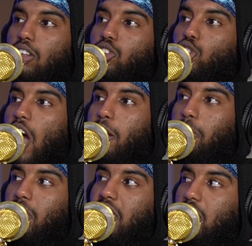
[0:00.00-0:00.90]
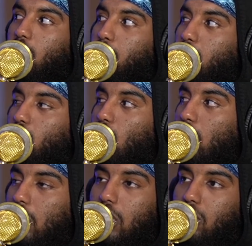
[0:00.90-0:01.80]
Like I'll try to bring this
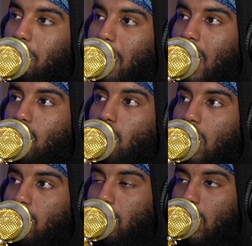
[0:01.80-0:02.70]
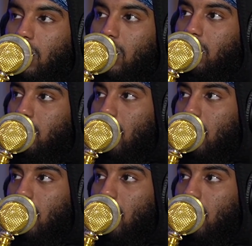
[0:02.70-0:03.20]
persona, this man who I created,